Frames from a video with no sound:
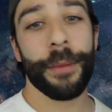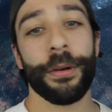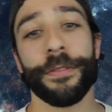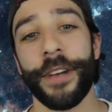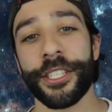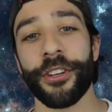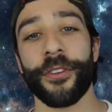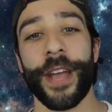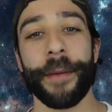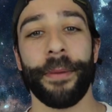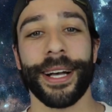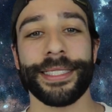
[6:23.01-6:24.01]
Professor
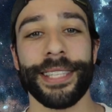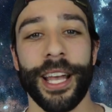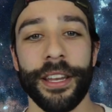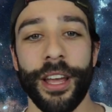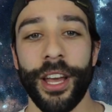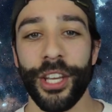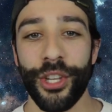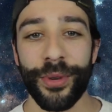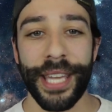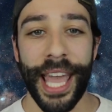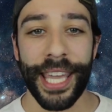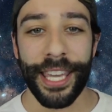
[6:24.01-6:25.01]
Grandpa said, you
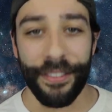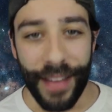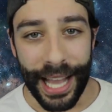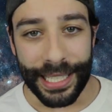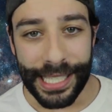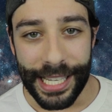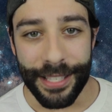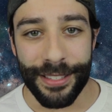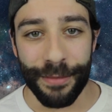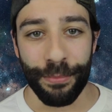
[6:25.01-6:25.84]
can't get vaccines?